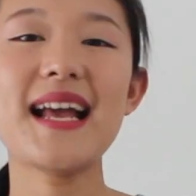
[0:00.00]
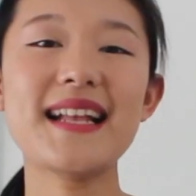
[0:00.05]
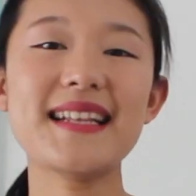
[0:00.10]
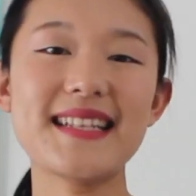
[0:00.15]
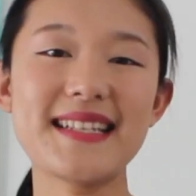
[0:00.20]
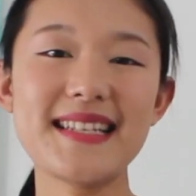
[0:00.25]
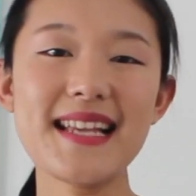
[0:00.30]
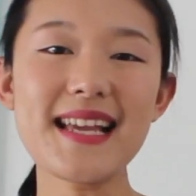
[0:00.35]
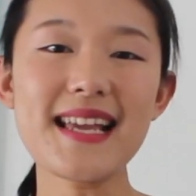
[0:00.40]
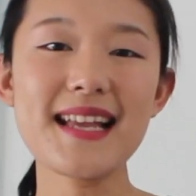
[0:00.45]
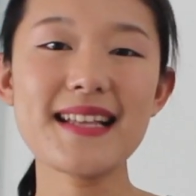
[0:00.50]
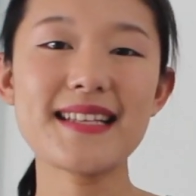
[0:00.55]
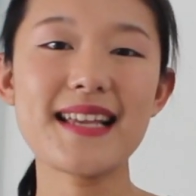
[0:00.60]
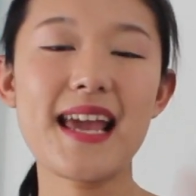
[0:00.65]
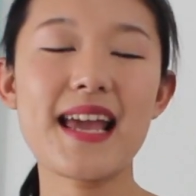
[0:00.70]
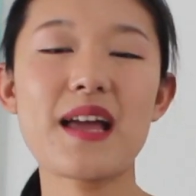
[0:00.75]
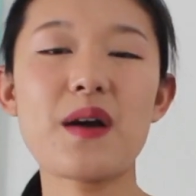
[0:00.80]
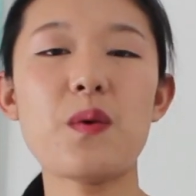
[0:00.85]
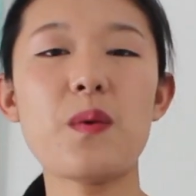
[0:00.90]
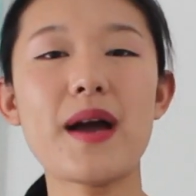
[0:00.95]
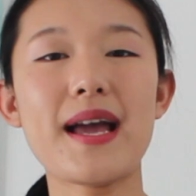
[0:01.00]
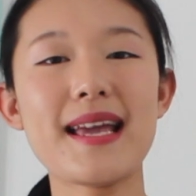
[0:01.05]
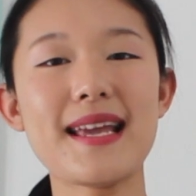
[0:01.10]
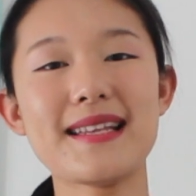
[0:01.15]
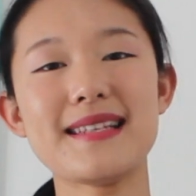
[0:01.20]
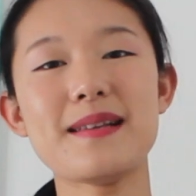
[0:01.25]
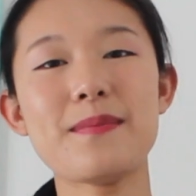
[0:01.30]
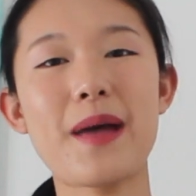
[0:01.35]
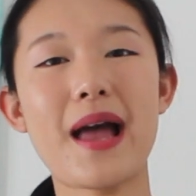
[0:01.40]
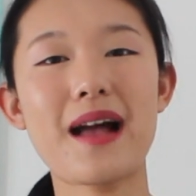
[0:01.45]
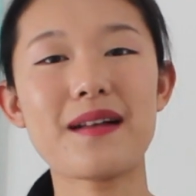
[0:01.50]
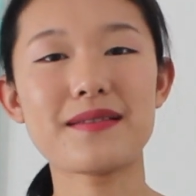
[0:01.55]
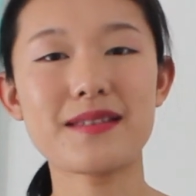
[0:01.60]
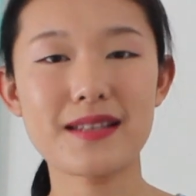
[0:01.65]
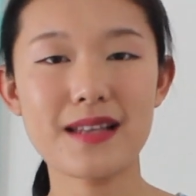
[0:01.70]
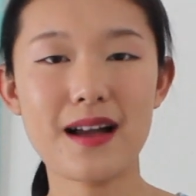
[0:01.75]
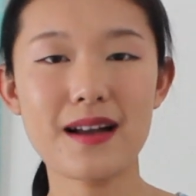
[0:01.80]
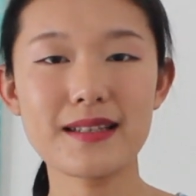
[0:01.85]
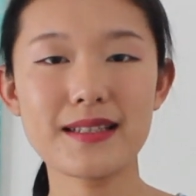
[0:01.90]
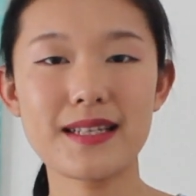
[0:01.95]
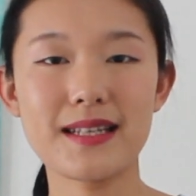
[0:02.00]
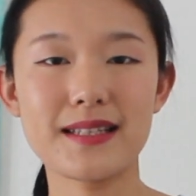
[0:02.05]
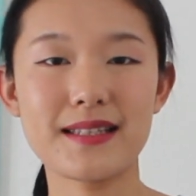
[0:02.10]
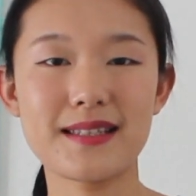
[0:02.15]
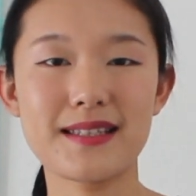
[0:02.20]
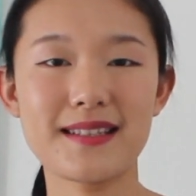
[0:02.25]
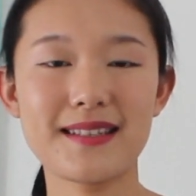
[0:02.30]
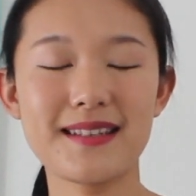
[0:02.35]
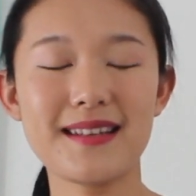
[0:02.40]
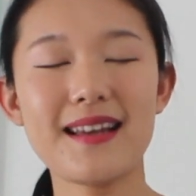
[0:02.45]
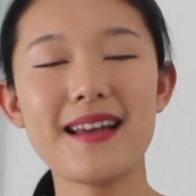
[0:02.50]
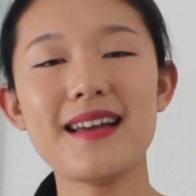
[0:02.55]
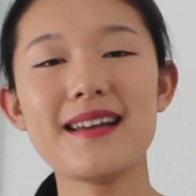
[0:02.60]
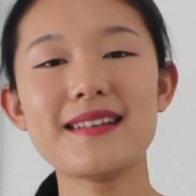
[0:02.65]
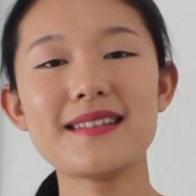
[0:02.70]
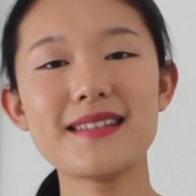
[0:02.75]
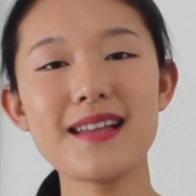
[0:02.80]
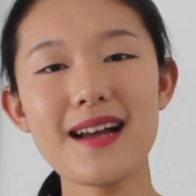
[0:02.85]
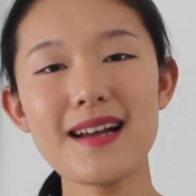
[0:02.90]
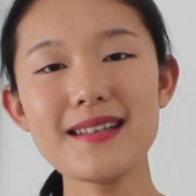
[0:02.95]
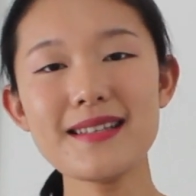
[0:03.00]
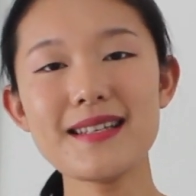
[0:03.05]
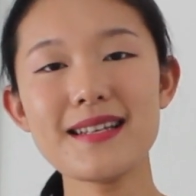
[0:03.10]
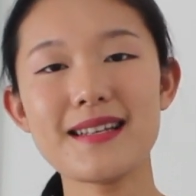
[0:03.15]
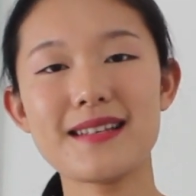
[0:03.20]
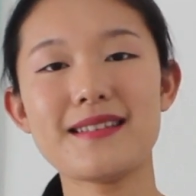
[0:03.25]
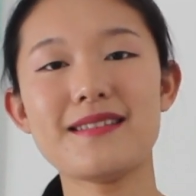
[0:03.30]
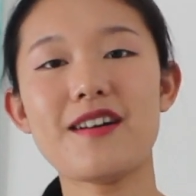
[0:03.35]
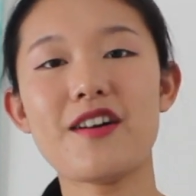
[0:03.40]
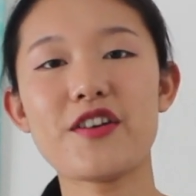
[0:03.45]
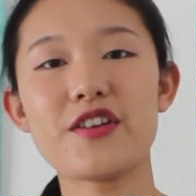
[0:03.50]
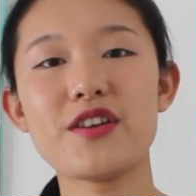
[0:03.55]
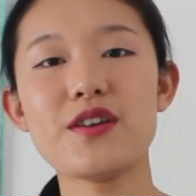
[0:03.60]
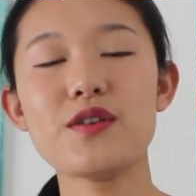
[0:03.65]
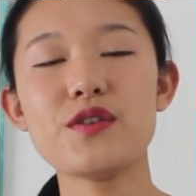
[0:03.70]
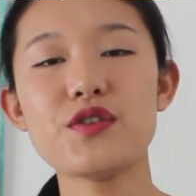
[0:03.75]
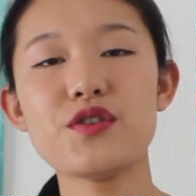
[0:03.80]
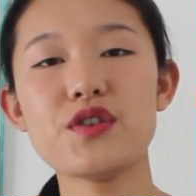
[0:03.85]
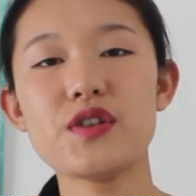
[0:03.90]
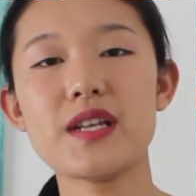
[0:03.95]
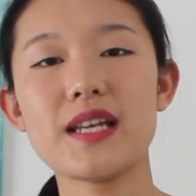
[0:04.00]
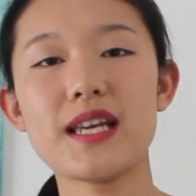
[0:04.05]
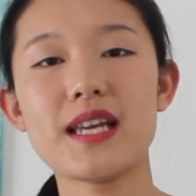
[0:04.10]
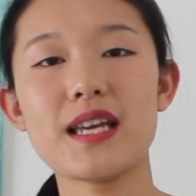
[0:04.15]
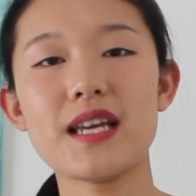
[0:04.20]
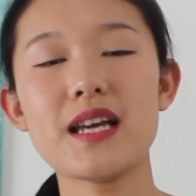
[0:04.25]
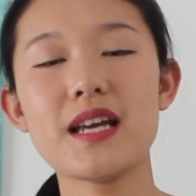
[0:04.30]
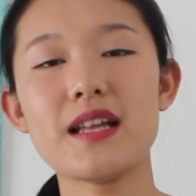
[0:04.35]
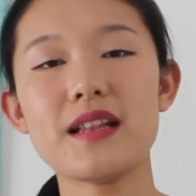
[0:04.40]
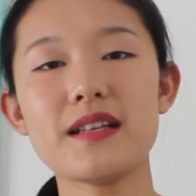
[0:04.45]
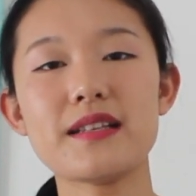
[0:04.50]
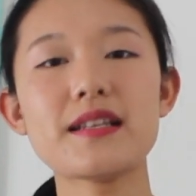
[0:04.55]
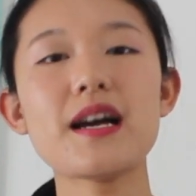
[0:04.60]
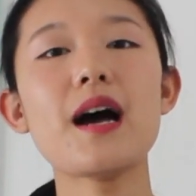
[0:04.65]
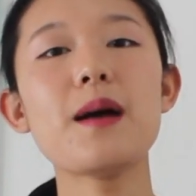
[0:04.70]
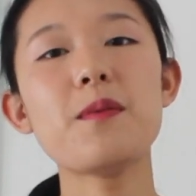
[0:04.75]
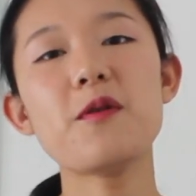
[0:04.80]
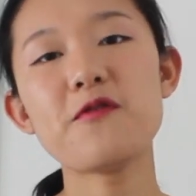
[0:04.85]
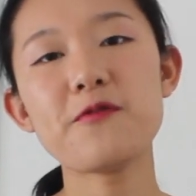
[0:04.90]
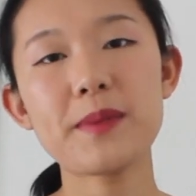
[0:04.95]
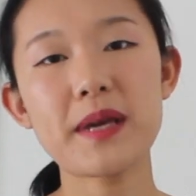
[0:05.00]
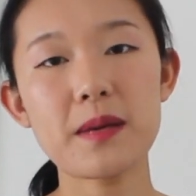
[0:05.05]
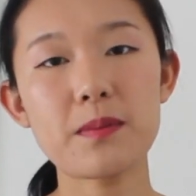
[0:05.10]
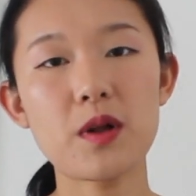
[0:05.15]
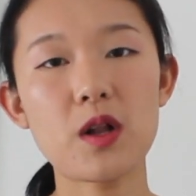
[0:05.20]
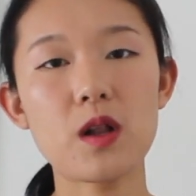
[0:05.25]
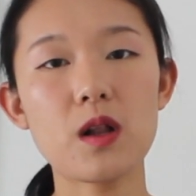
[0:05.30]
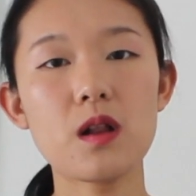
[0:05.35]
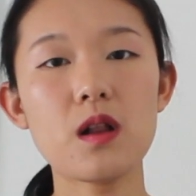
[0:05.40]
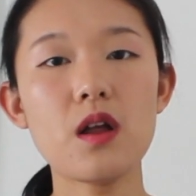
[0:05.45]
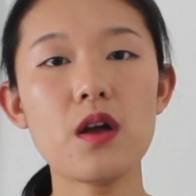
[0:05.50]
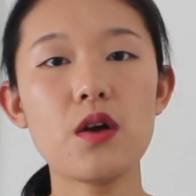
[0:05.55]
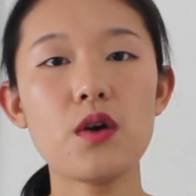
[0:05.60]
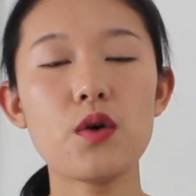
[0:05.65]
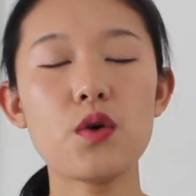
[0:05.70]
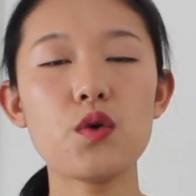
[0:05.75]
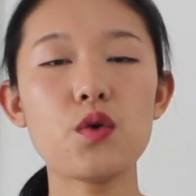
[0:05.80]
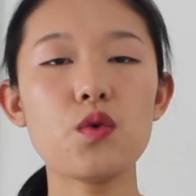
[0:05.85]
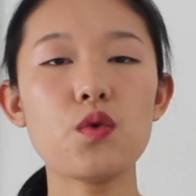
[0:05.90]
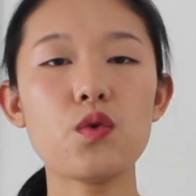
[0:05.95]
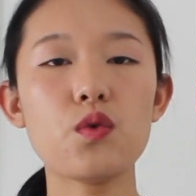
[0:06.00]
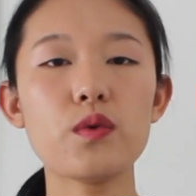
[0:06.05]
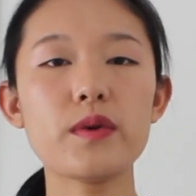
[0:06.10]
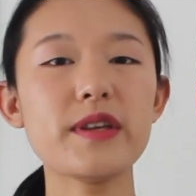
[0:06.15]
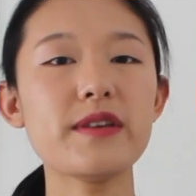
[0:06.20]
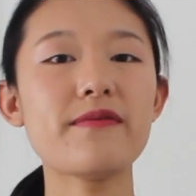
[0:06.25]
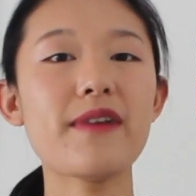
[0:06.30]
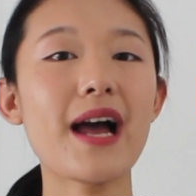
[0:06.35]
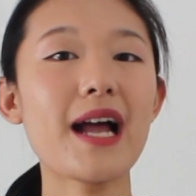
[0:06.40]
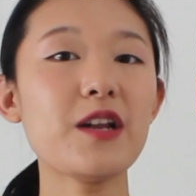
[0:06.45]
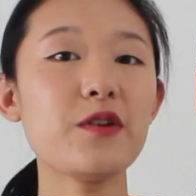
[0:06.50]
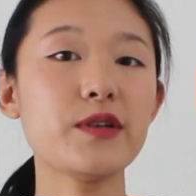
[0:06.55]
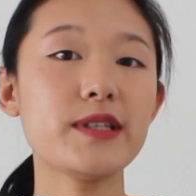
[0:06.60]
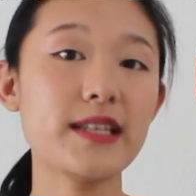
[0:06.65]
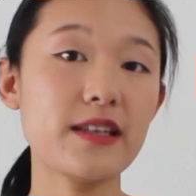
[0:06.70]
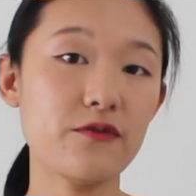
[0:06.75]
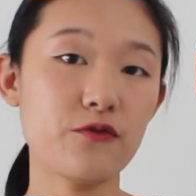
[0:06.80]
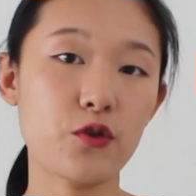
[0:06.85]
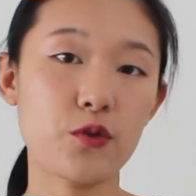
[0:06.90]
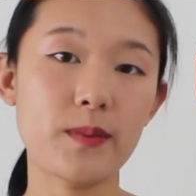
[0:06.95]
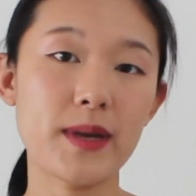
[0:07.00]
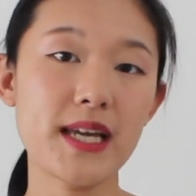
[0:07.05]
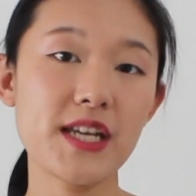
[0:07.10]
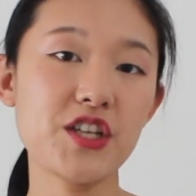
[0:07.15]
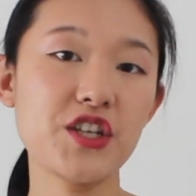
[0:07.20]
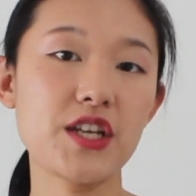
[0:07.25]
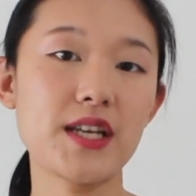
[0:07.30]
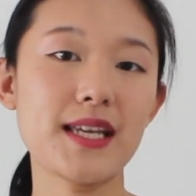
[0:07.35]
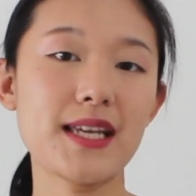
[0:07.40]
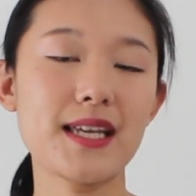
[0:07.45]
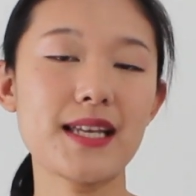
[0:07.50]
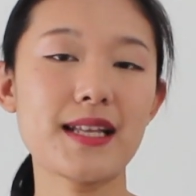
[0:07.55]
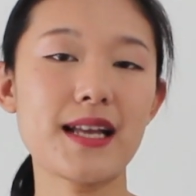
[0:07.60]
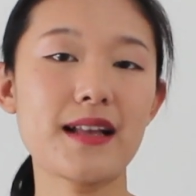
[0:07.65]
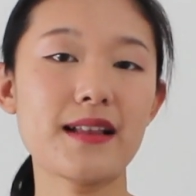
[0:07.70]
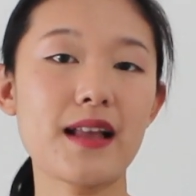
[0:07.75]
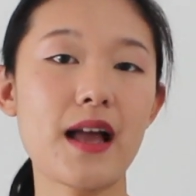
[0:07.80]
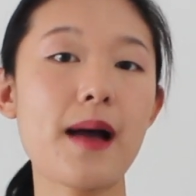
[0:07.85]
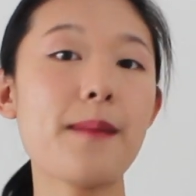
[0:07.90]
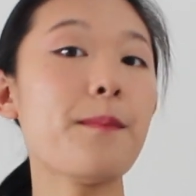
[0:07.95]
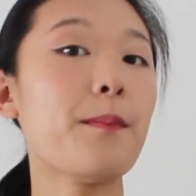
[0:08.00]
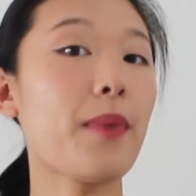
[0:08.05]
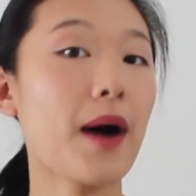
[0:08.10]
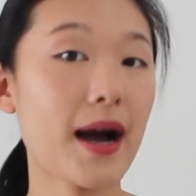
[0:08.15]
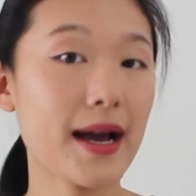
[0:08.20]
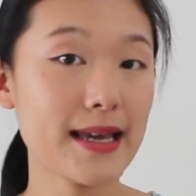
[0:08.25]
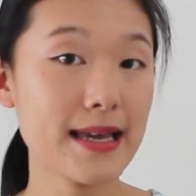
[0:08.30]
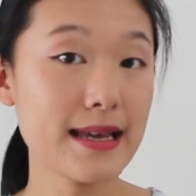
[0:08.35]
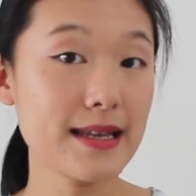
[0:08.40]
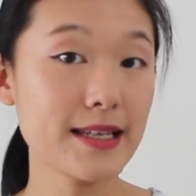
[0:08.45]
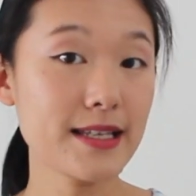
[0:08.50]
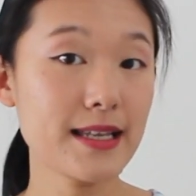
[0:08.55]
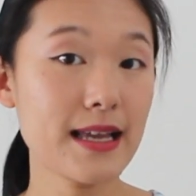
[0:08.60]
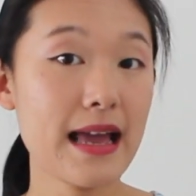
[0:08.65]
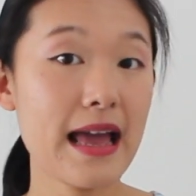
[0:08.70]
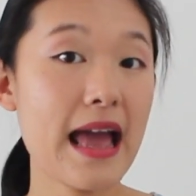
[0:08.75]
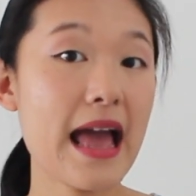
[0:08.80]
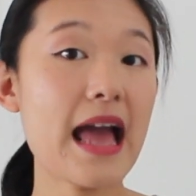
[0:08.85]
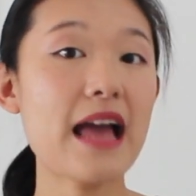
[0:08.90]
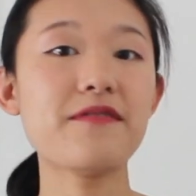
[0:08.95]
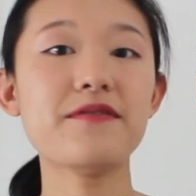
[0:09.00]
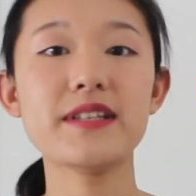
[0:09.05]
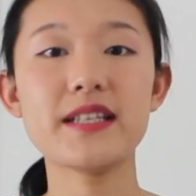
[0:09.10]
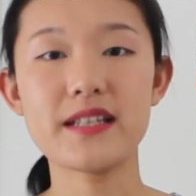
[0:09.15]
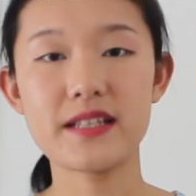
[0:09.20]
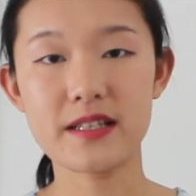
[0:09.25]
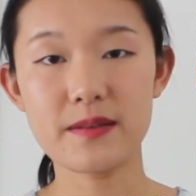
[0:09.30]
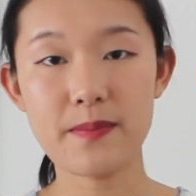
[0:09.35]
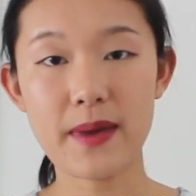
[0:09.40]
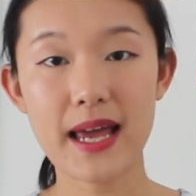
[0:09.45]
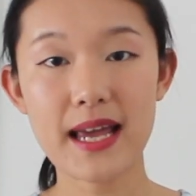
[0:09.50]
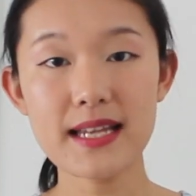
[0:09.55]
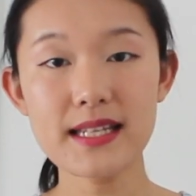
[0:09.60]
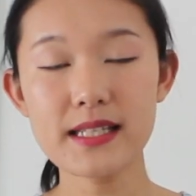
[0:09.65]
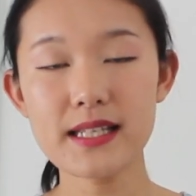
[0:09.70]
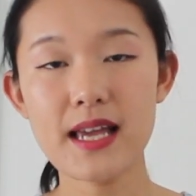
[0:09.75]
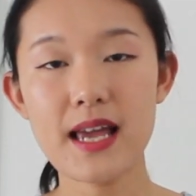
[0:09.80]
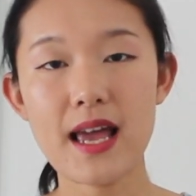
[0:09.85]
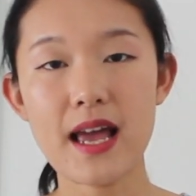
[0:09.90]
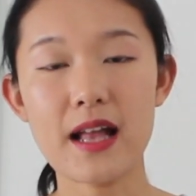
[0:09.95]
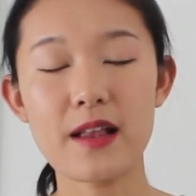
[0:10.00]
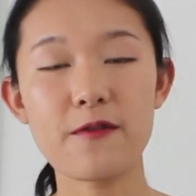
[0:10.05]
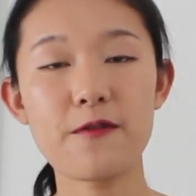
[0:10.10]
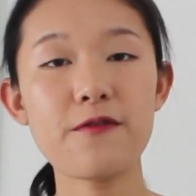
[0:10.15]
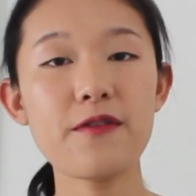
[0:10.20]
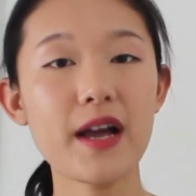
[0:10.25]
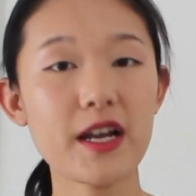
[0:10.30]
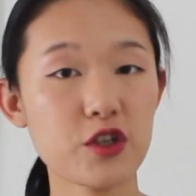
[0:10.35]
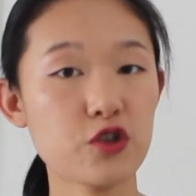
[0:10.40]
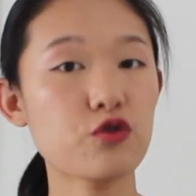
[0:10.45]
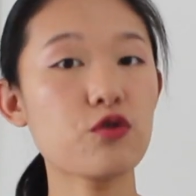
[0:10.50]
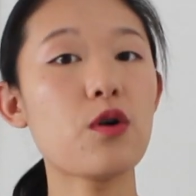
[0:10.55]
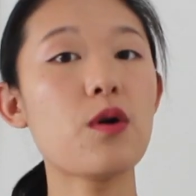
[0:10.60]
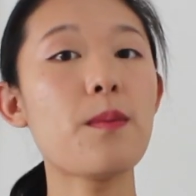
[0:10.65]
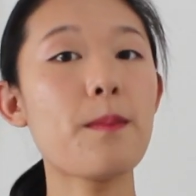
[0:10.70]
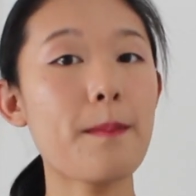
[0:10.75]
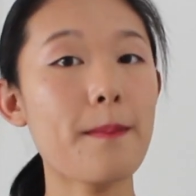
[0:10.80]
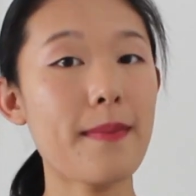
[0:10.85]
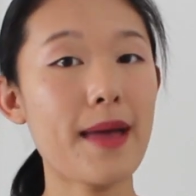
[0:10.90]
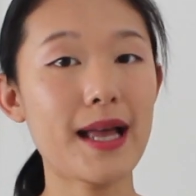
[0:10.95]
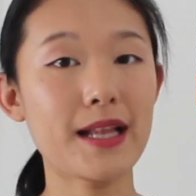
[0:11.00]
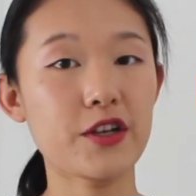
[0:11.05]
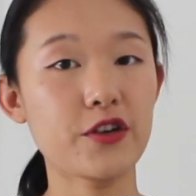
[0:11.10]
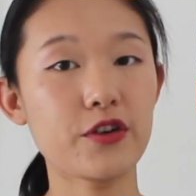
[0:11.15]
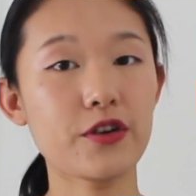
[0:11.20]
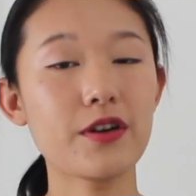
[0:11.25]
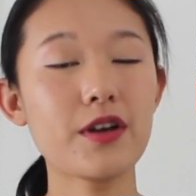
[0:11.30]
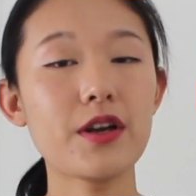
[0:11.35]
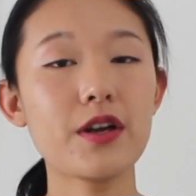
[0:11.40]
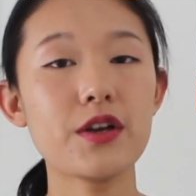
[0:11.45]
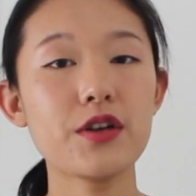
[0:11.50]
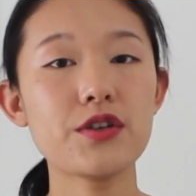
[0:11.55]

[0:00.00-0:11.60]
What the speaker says: The second takeaway is about scientists. Scientists are usually the type of people who evaluate information in an unbiased, evidence-based, and factual manner.